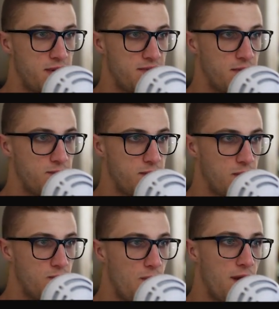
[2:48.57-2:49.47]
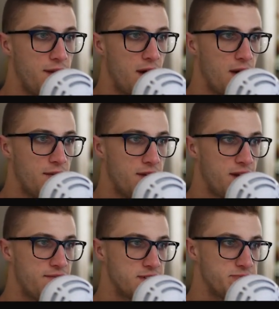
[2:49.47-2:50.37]
We have a $1
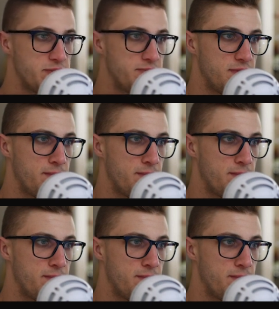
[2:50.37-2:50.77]
difference between